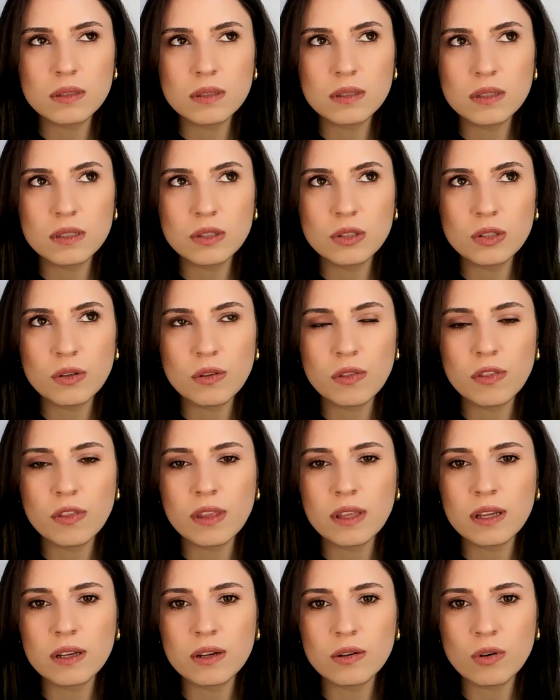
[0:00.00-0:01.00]
do you
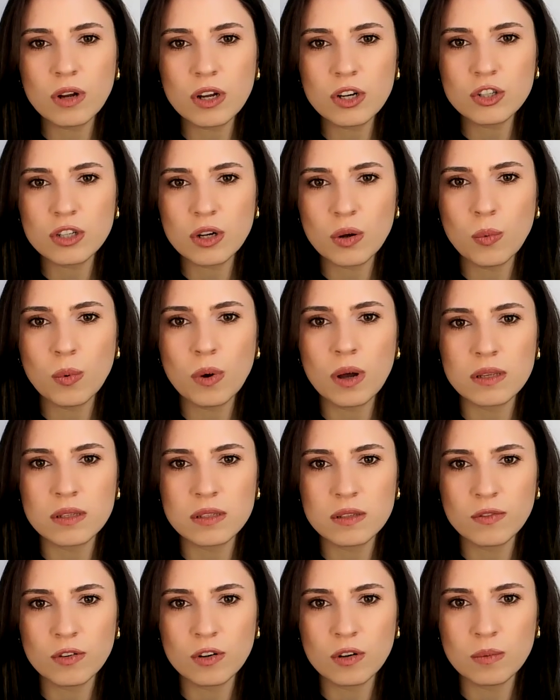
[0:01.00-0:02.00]
think Russia
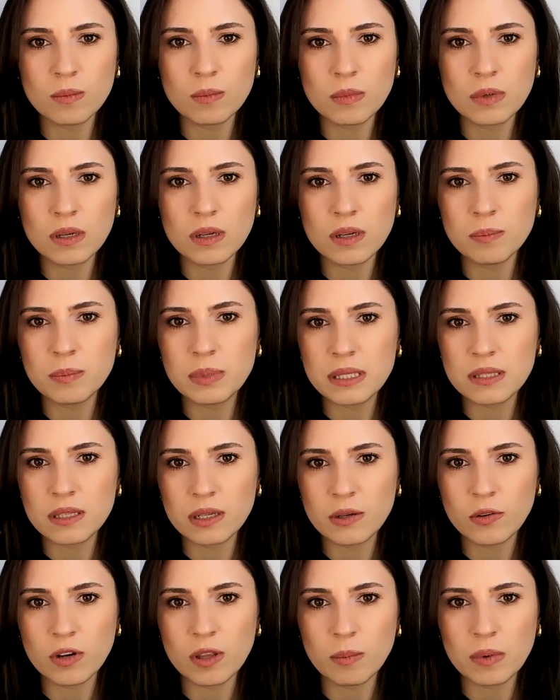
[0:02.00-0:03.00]
wants from a peace
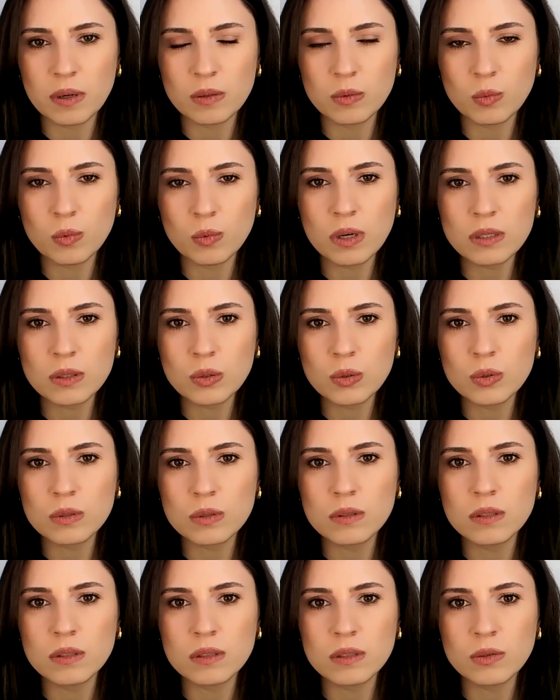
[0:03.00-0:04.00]
agreement? What
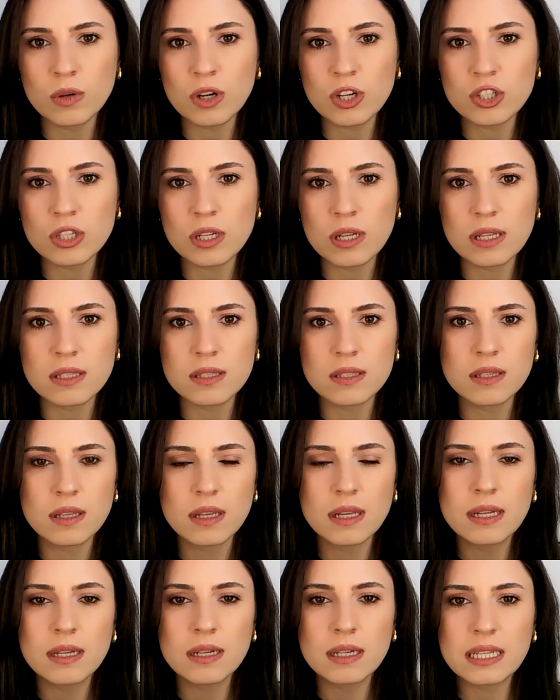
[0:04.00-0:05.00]
could Russia's
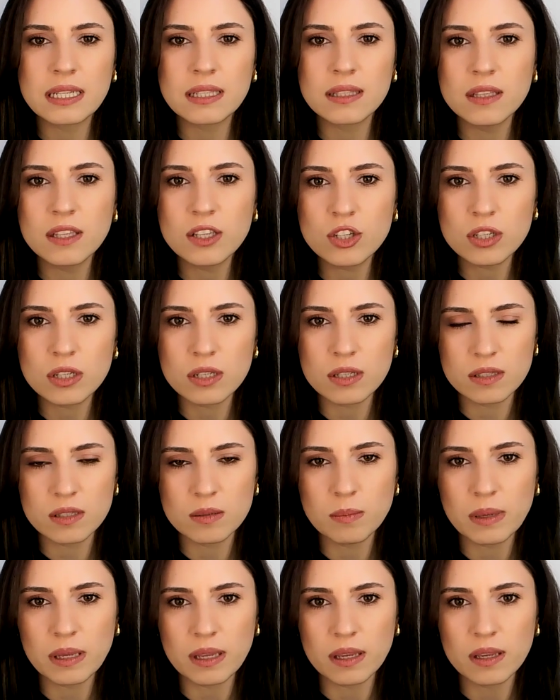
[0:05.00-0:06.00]
conditions
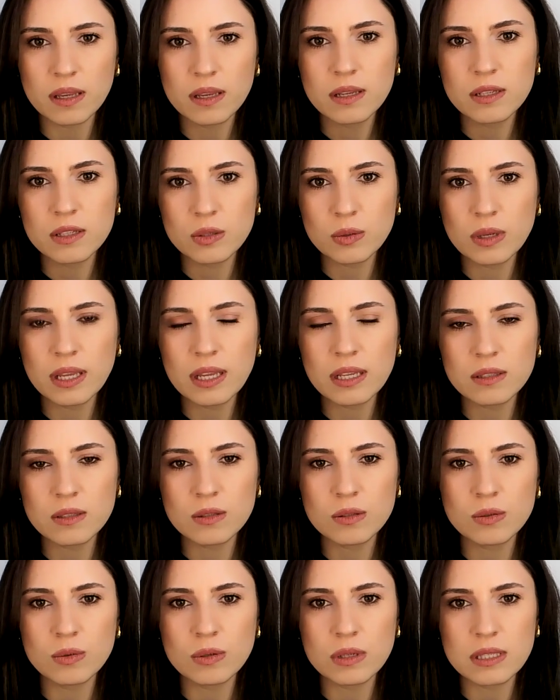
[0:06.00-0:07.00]
be to get
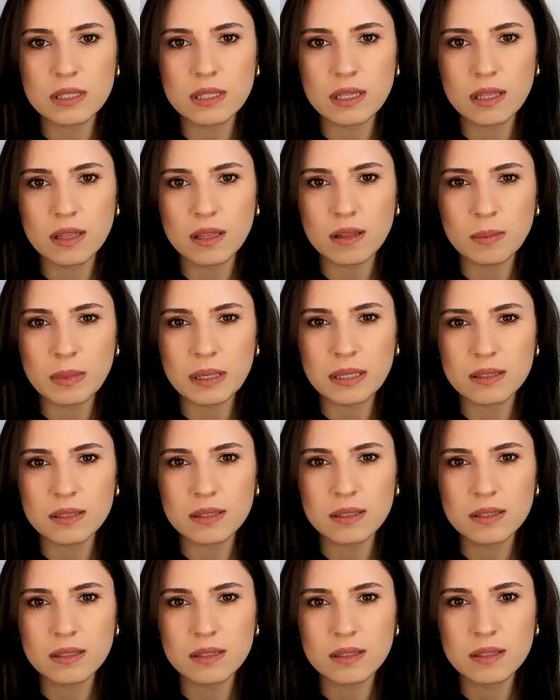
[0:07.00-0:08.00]
to a settlement?